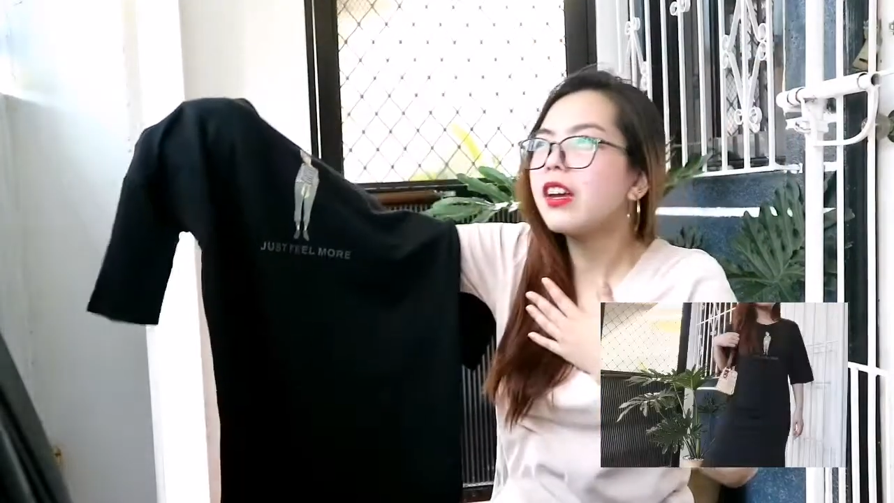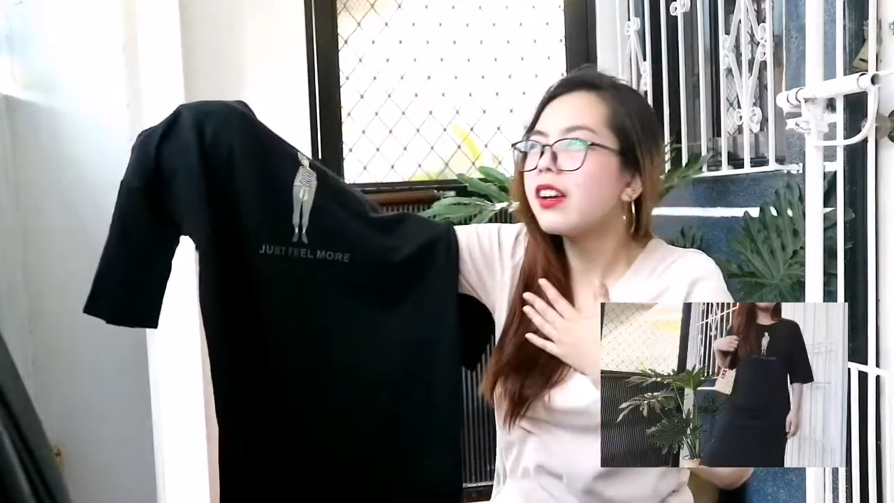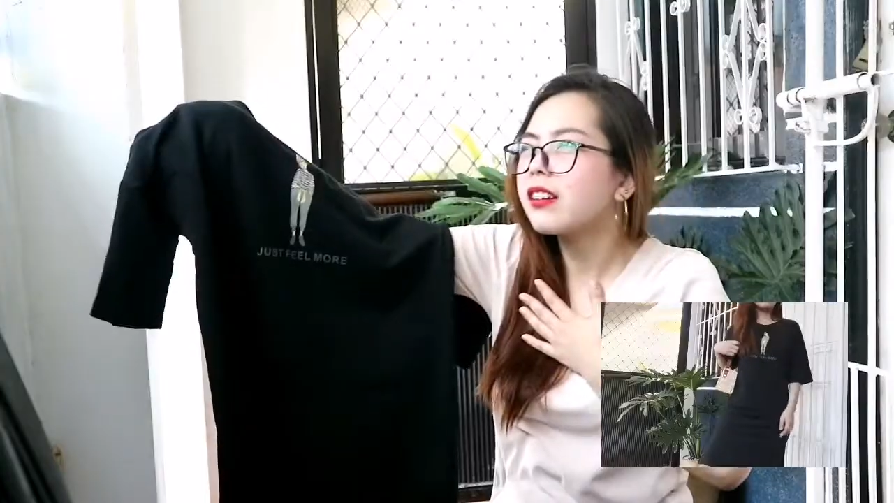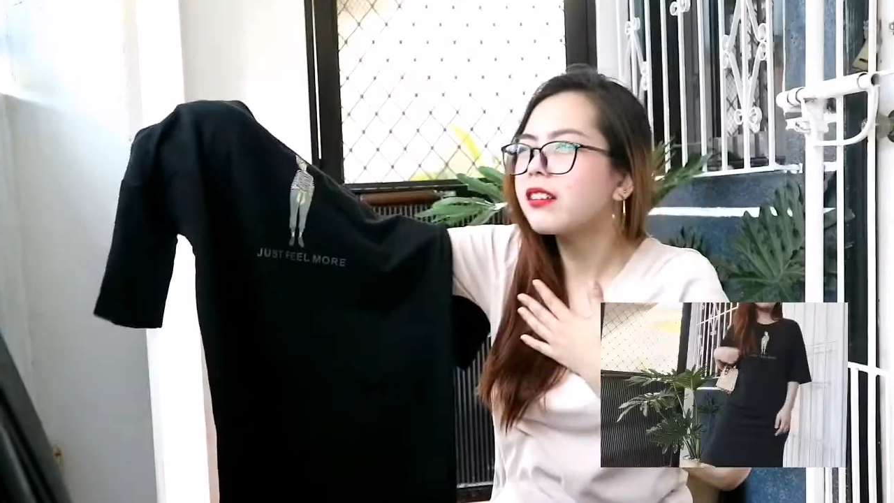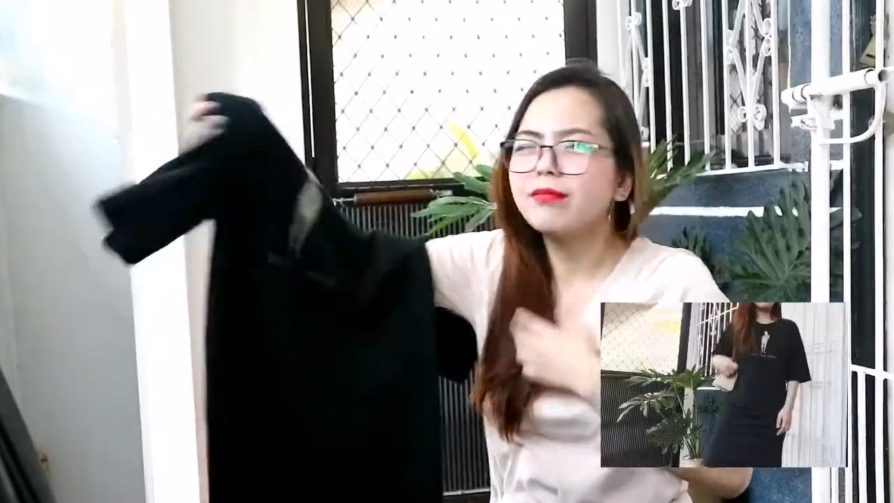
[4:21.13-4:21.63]

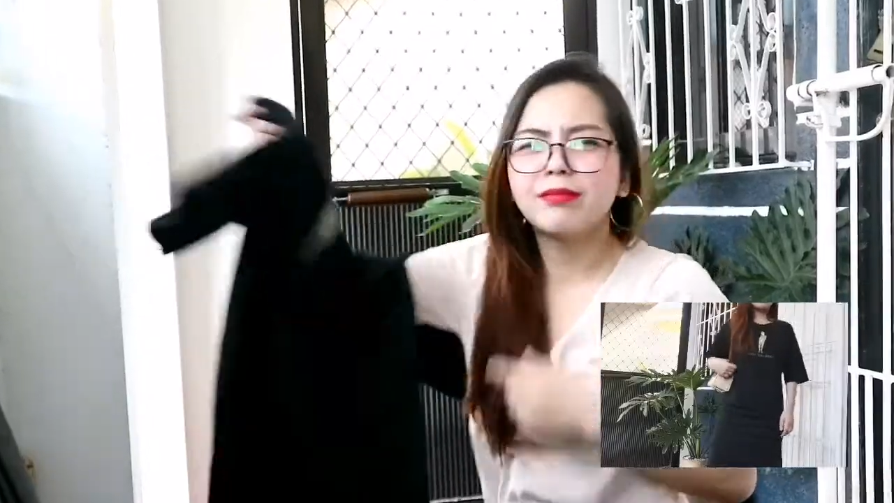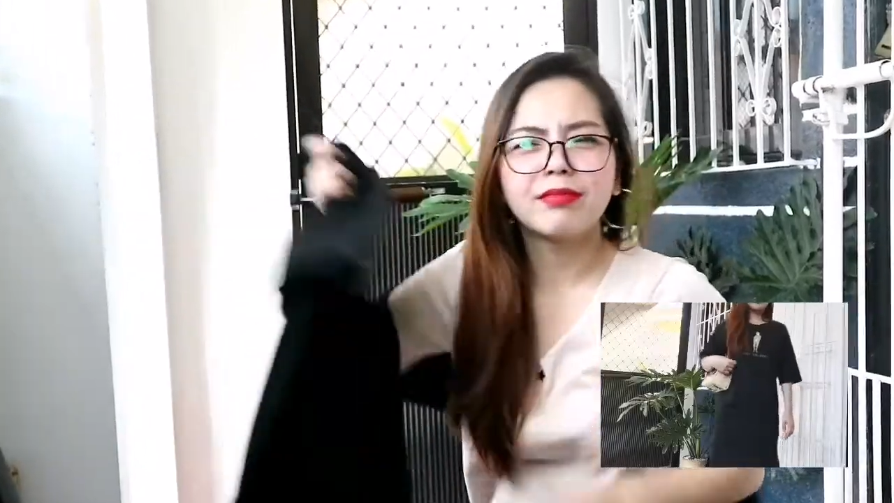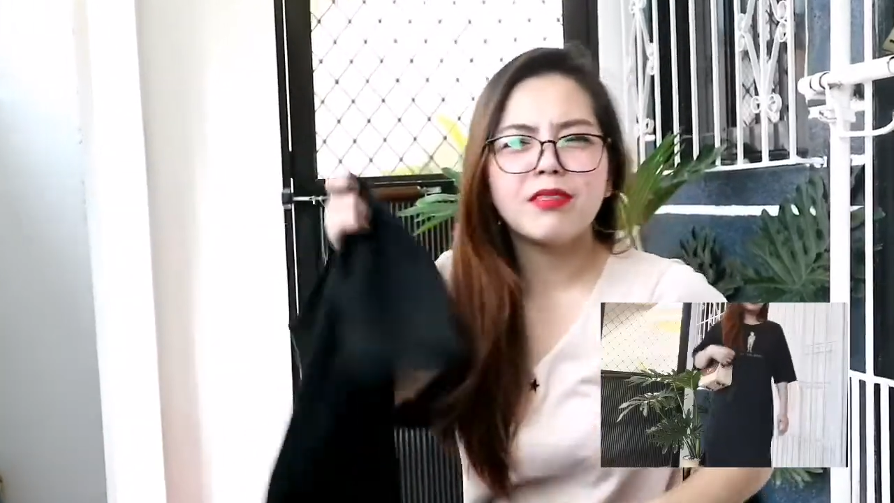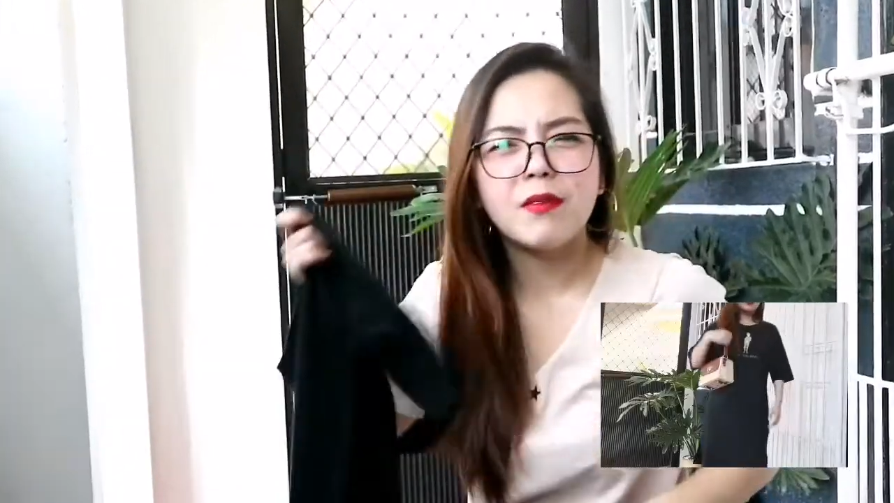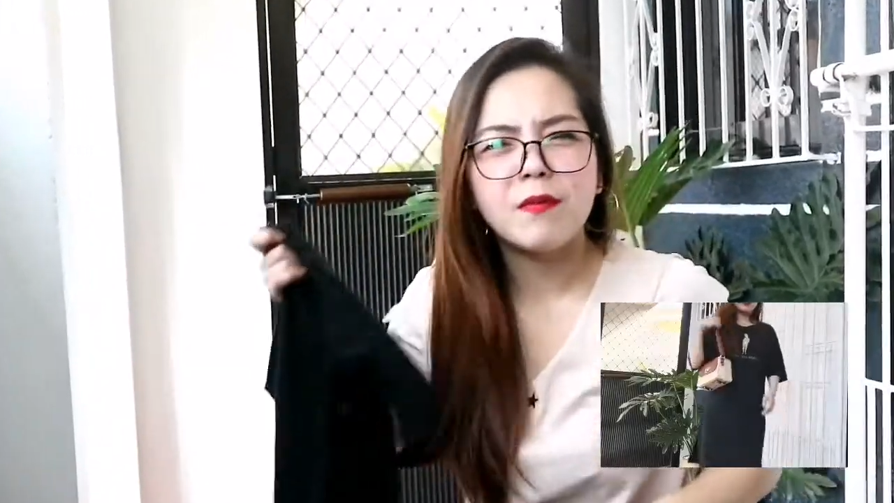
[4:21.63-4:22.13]
like...
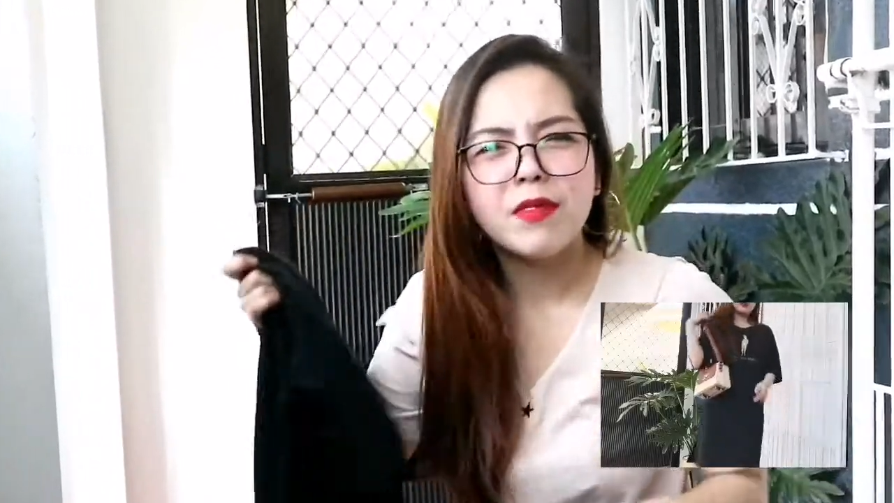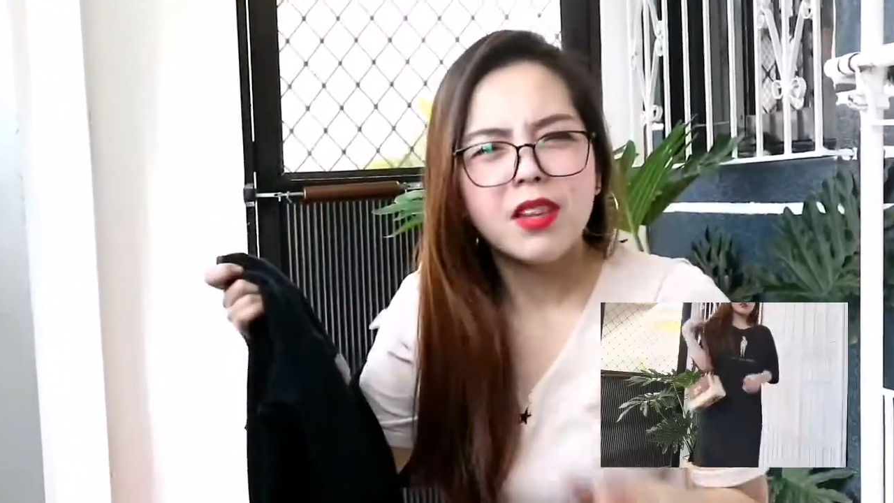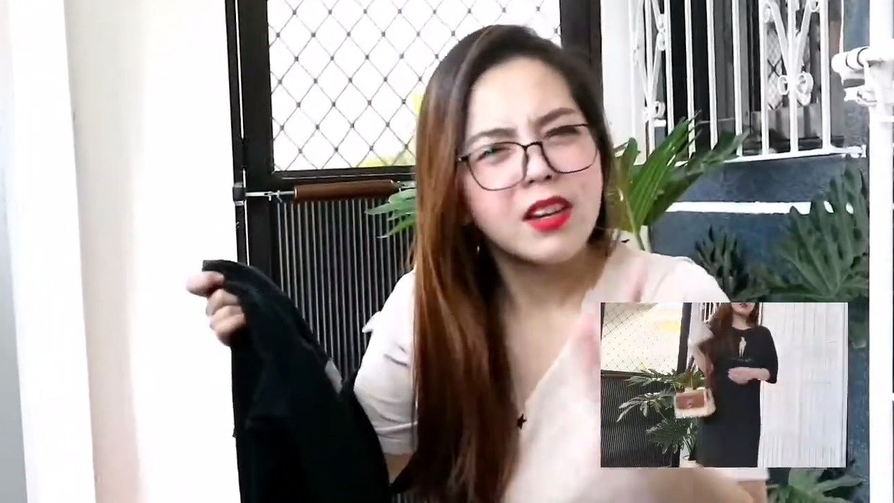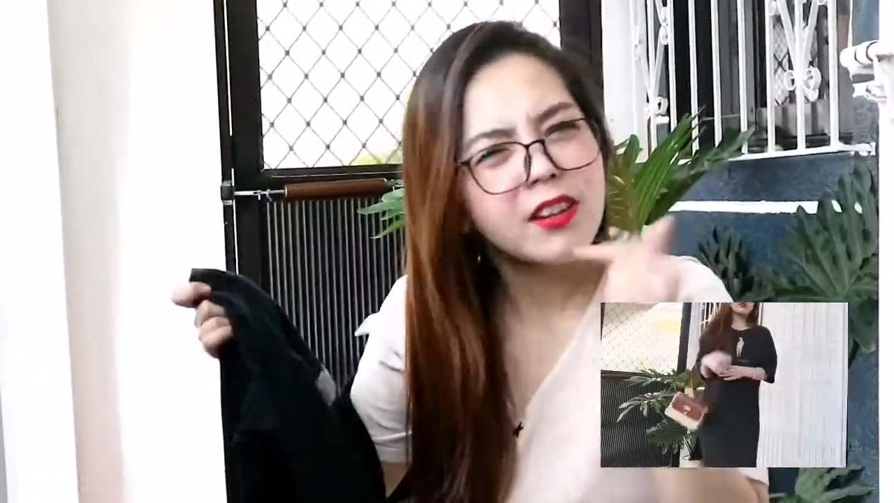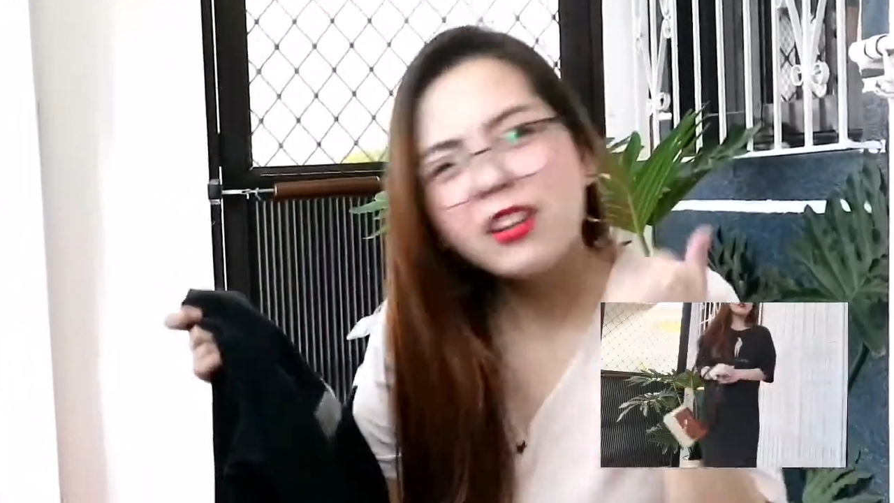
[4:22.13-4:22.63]

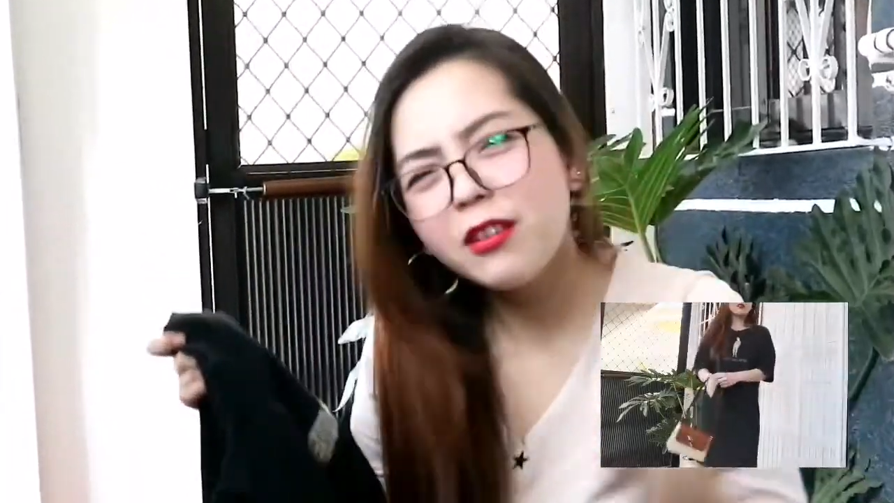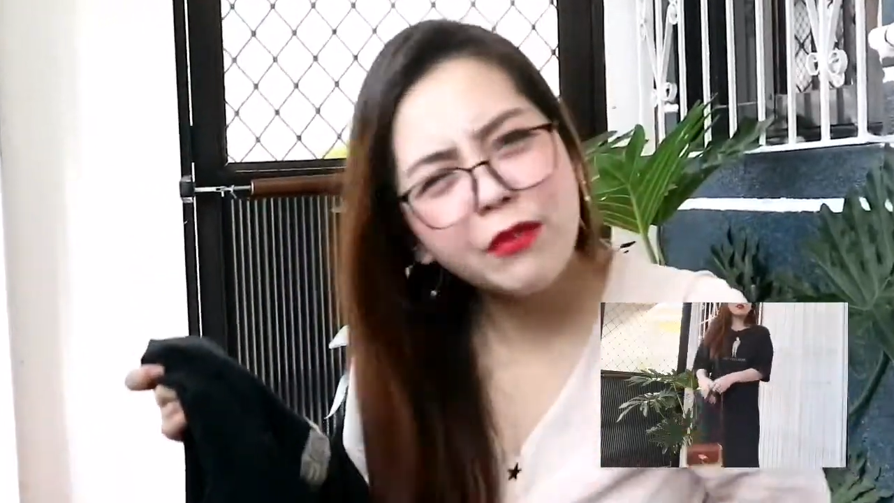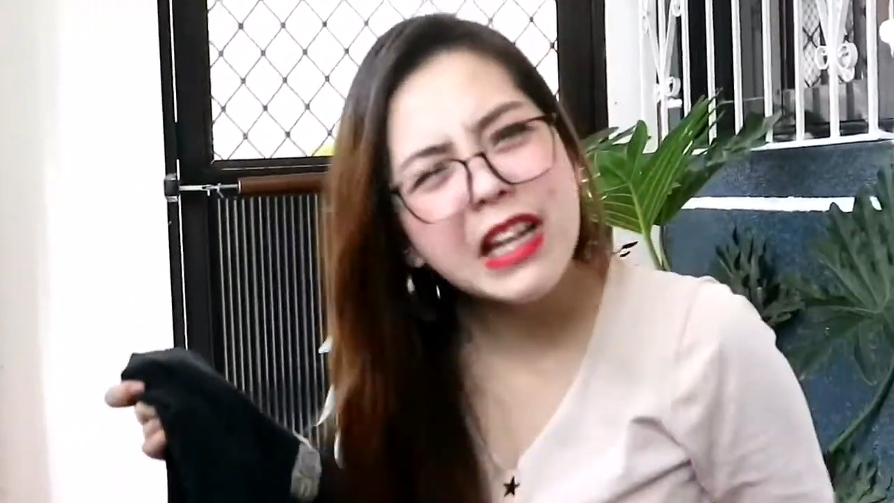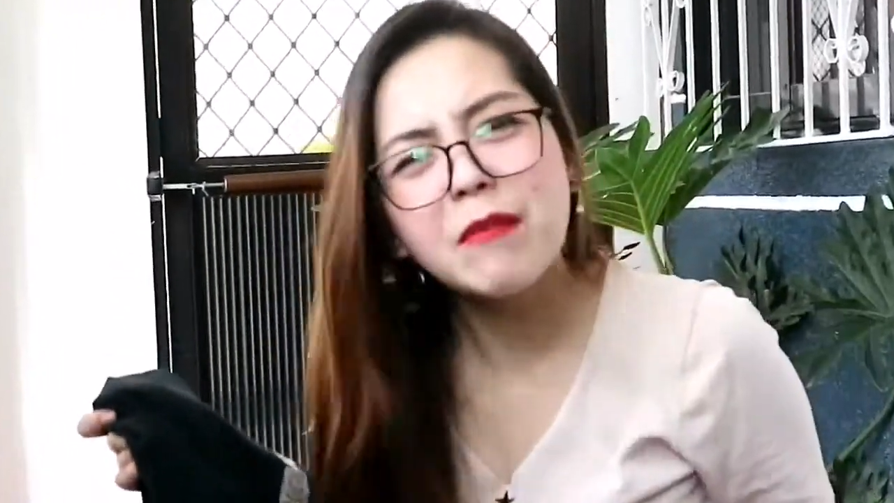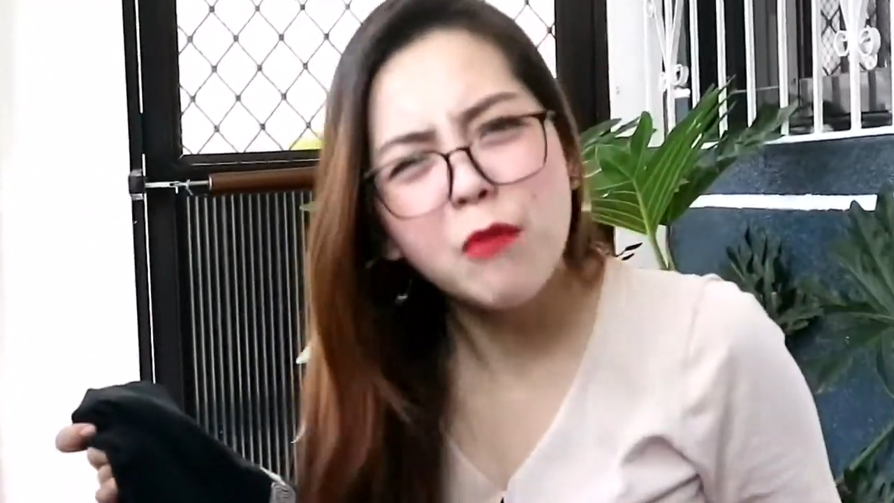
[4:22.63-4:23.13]
Girl, feel